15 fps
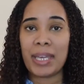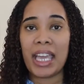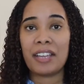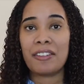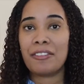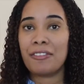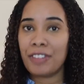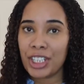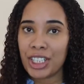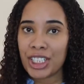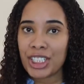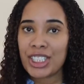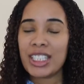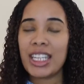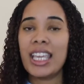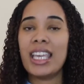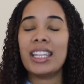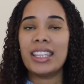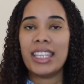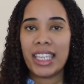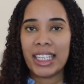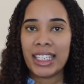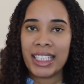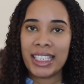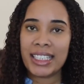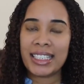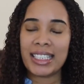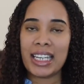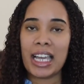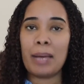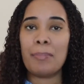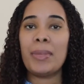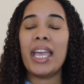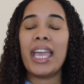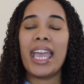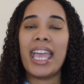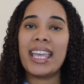bag first then heat it up,